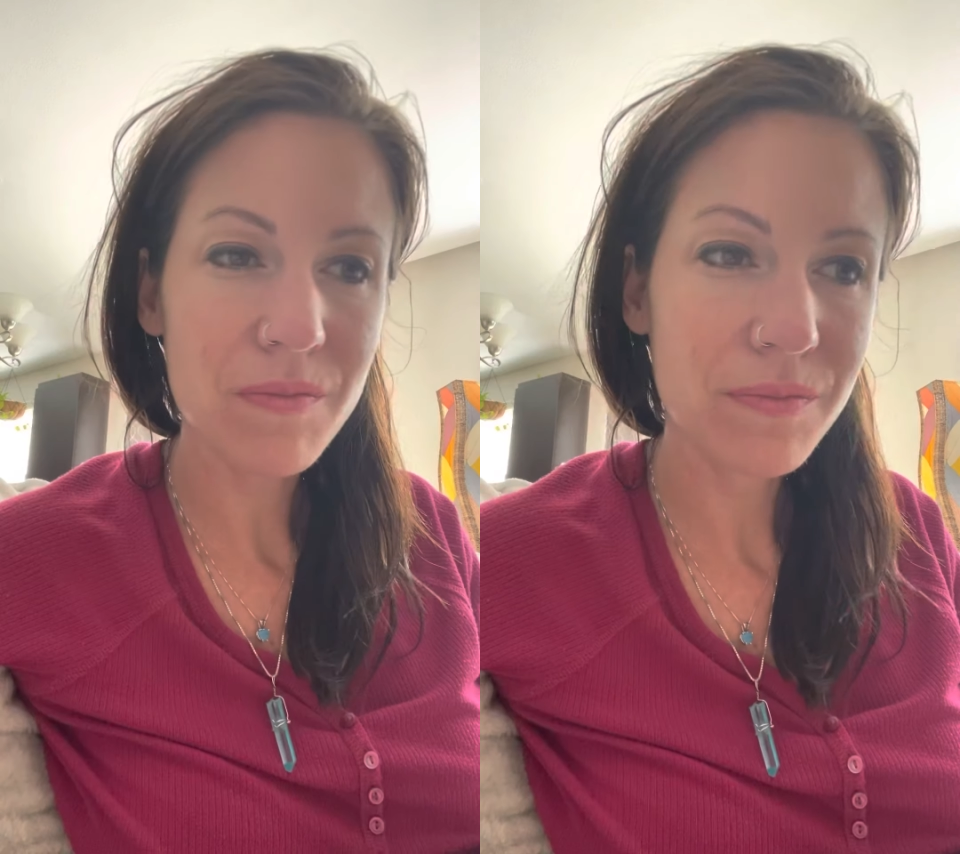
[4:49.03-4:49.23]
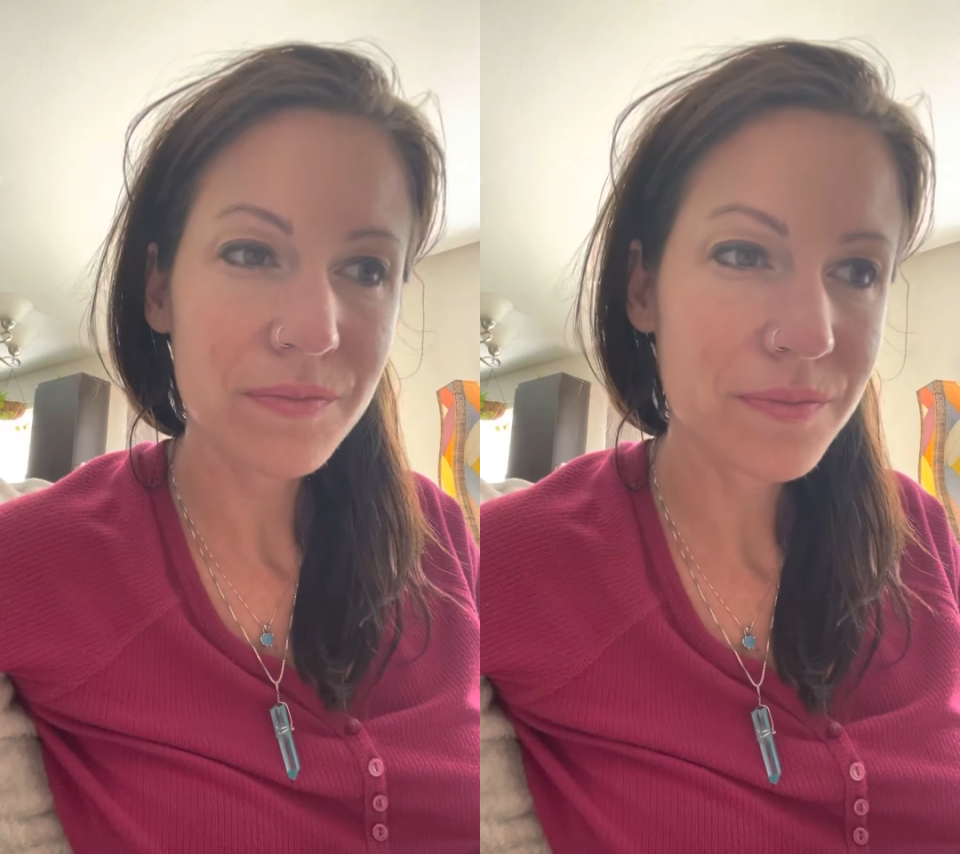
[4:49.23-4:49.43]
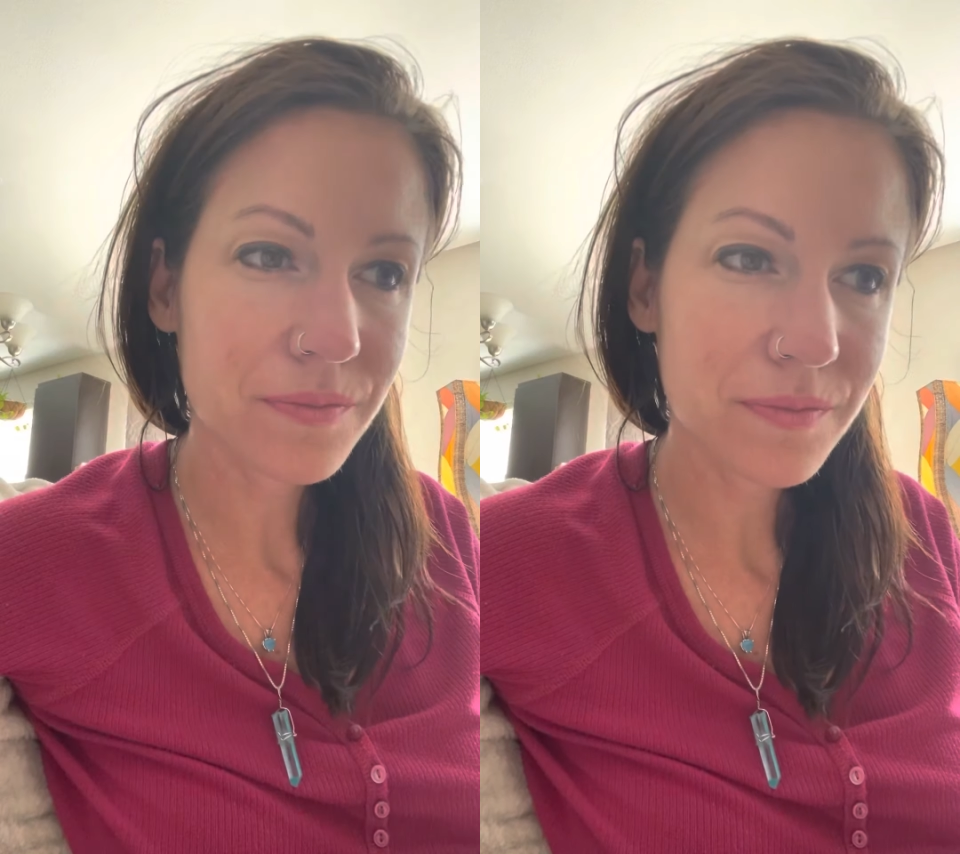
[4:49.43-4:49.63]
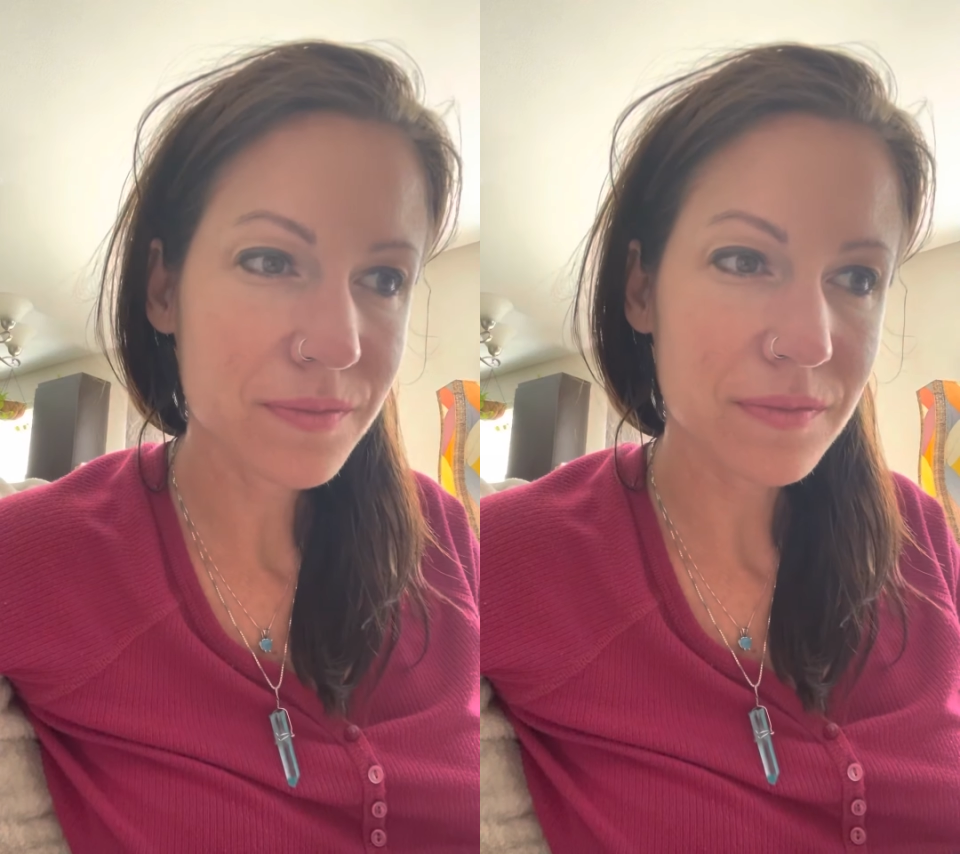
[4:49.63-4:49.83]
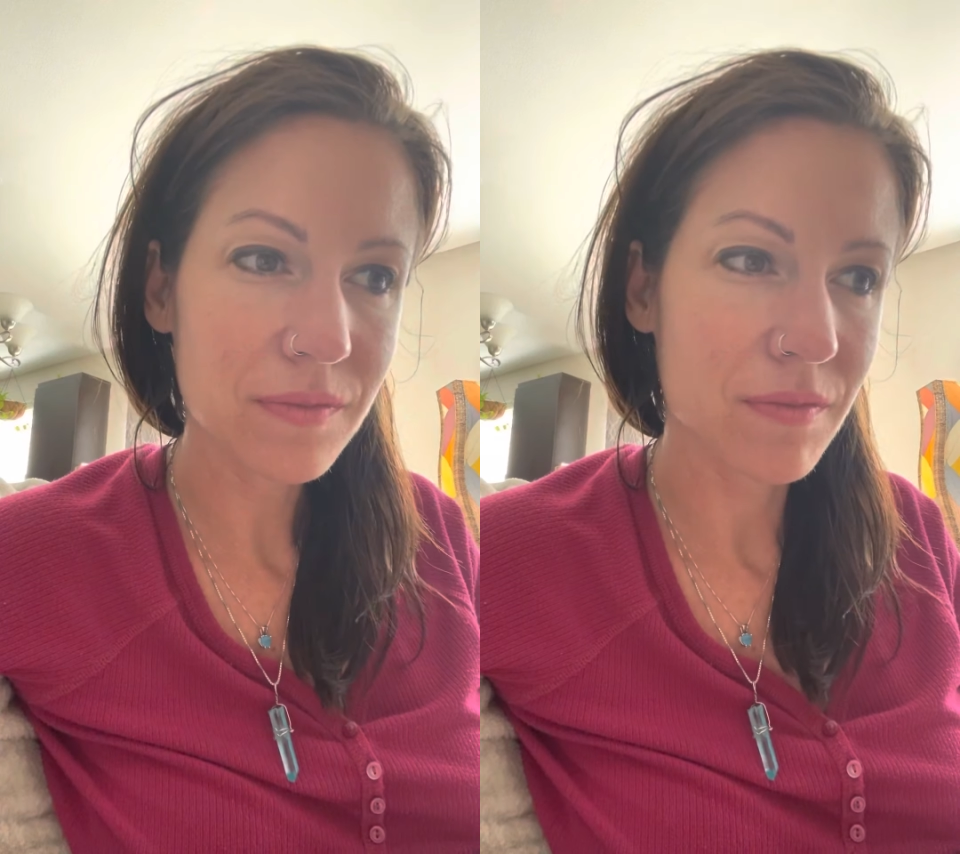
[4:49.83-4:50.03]

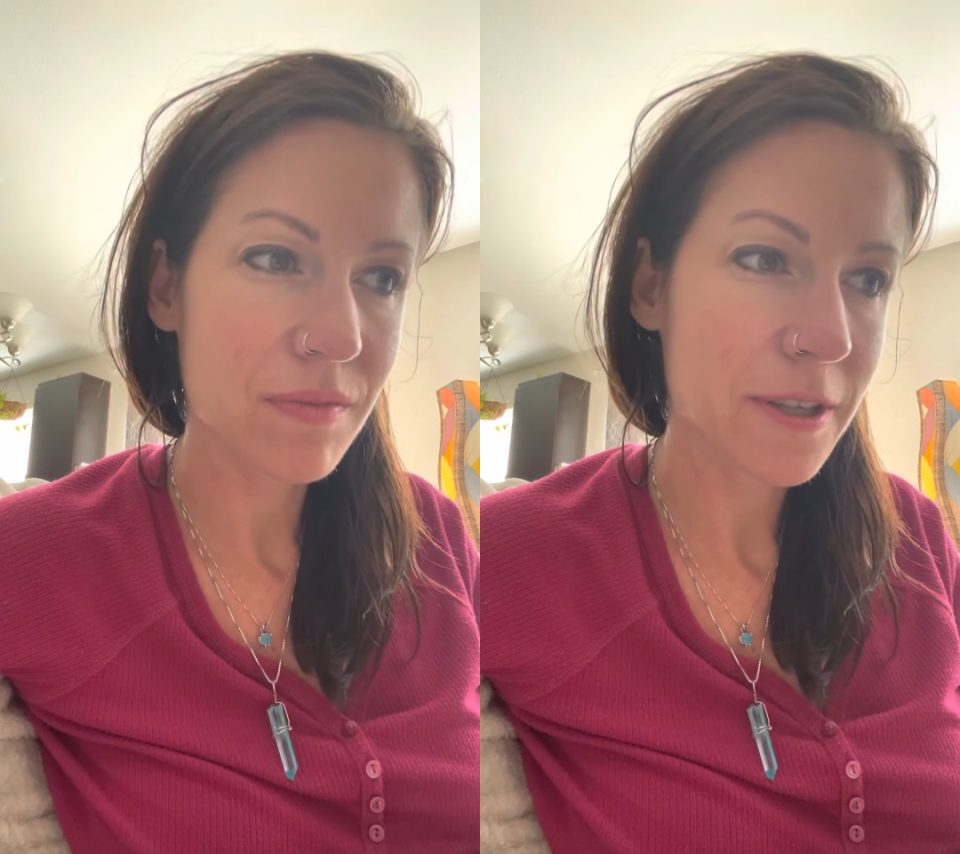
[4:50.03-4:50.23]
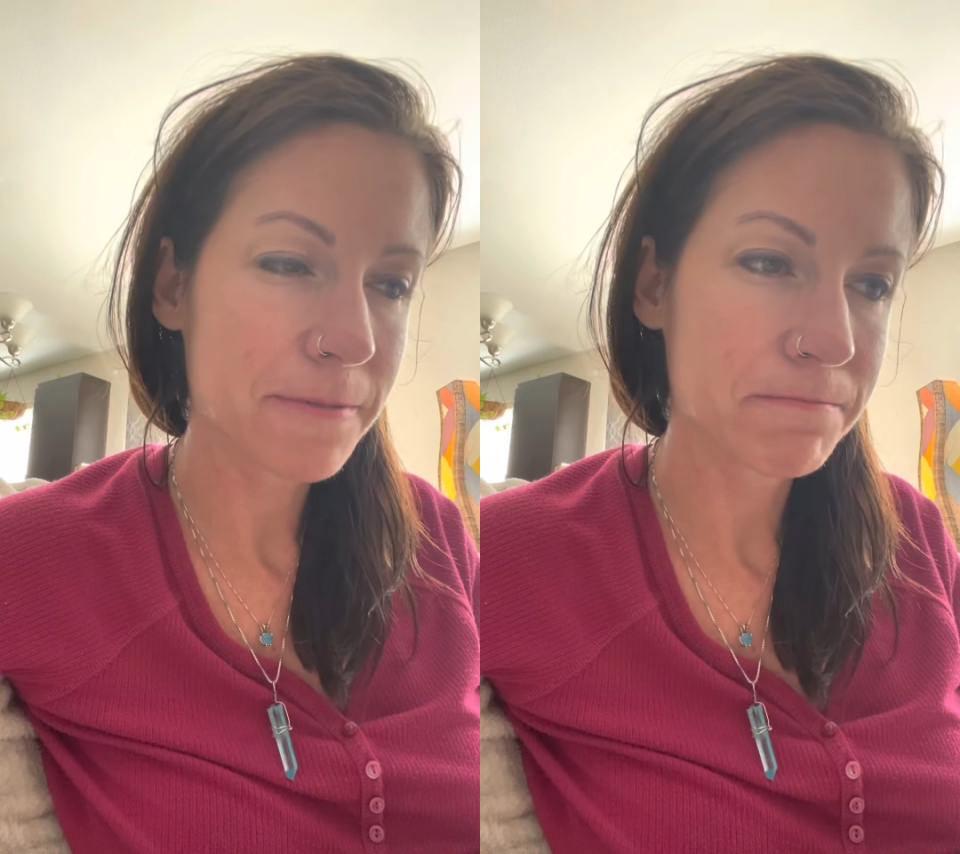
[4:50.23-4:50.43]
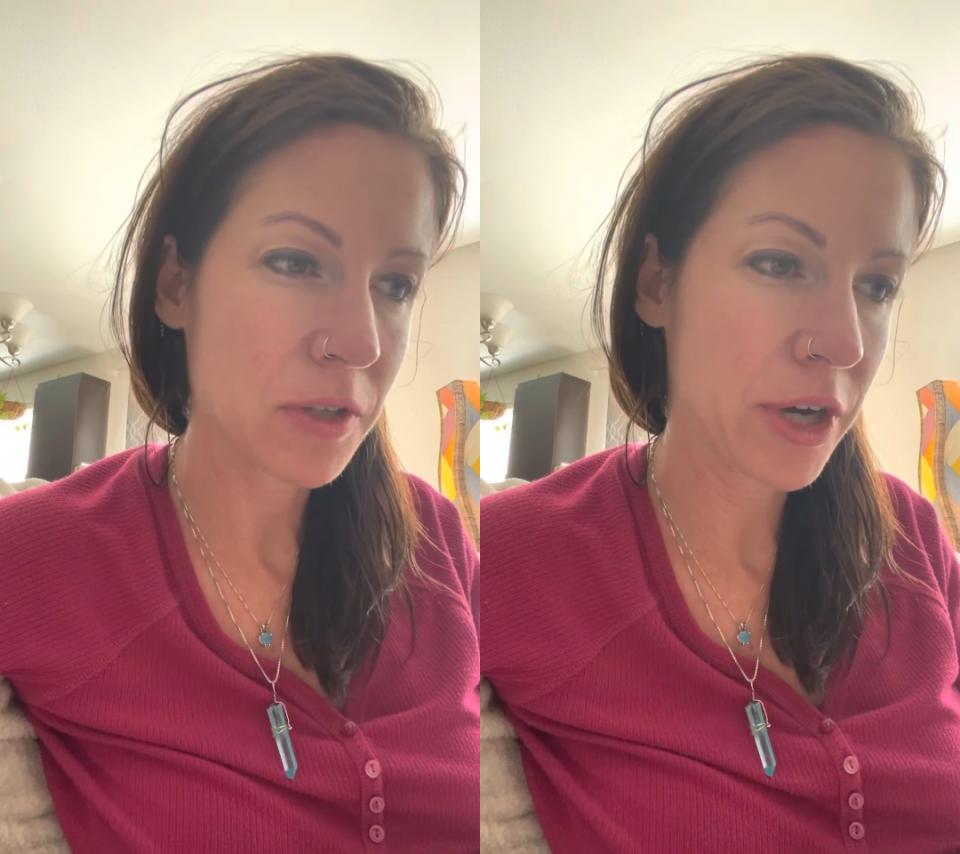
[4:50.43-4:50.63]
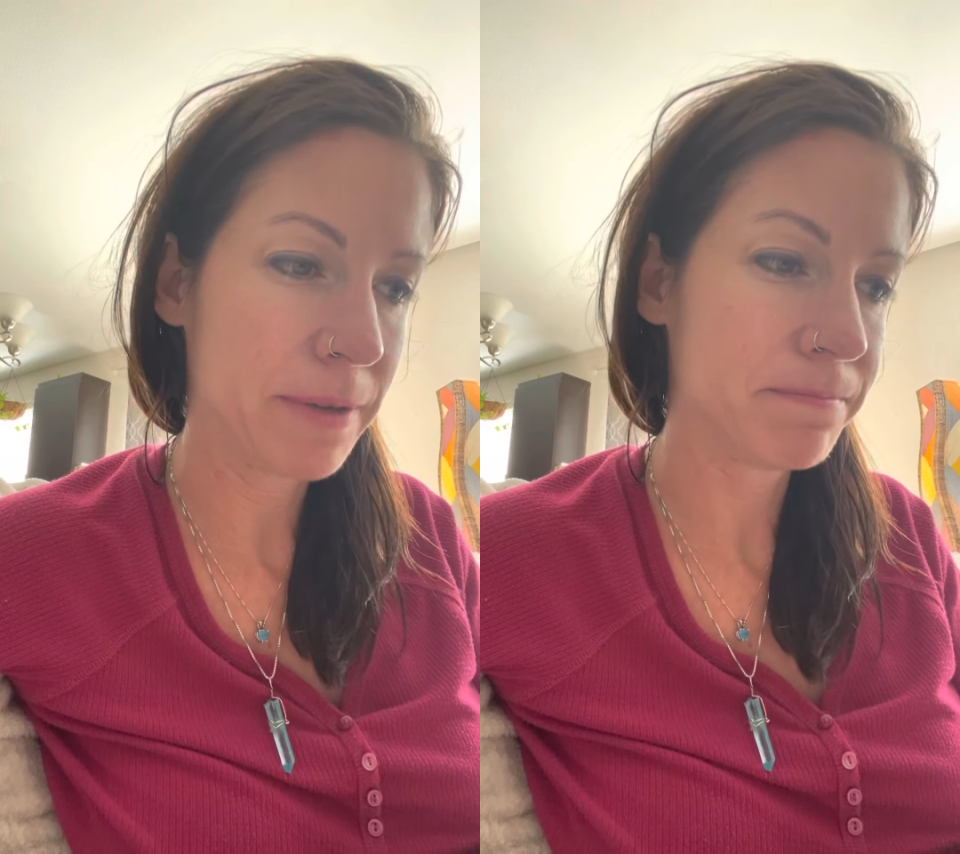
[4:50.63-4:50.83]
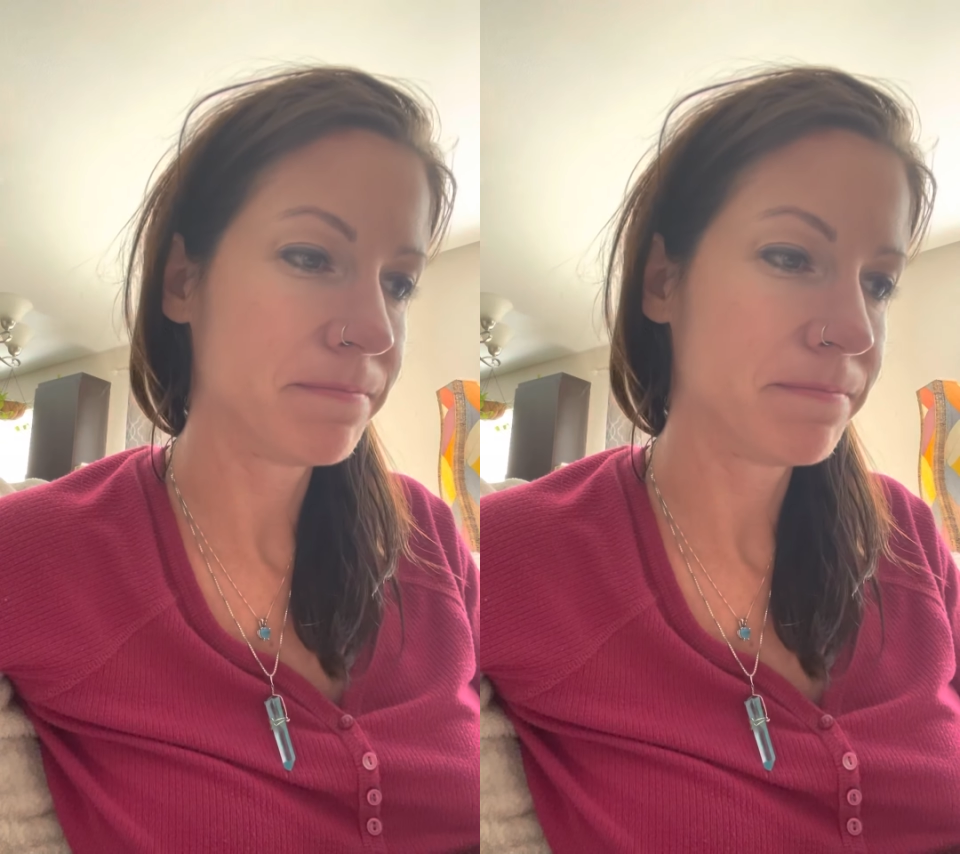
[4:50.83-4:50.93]
All right,